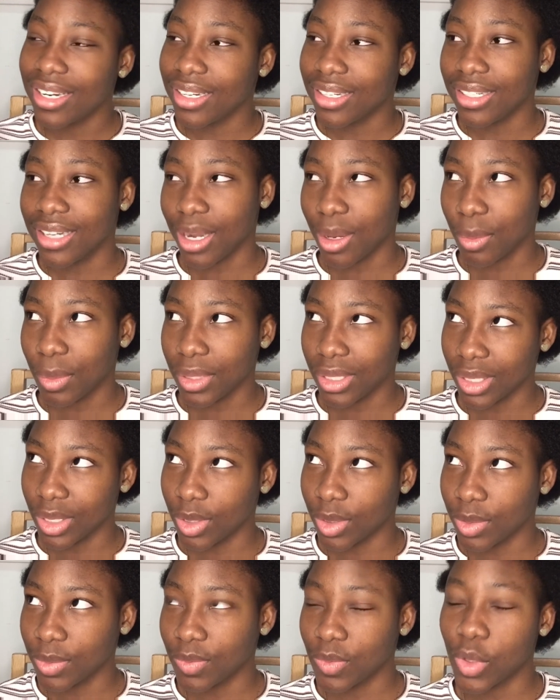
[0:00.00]
down
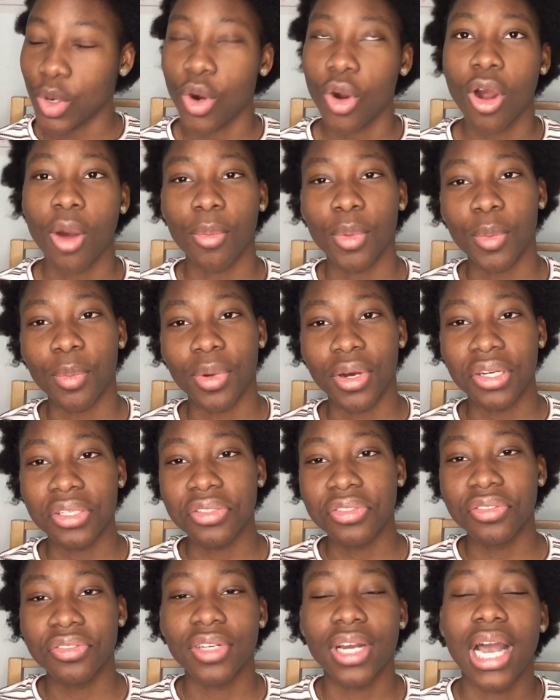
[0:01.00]
below or up above.
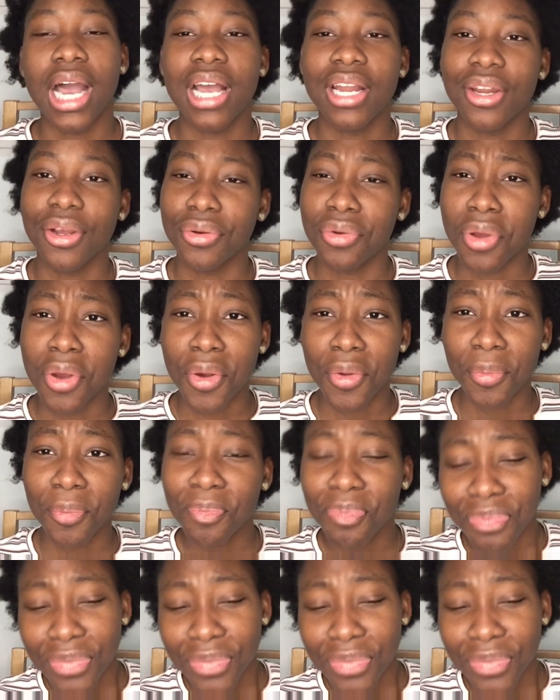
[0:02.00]
I don't know.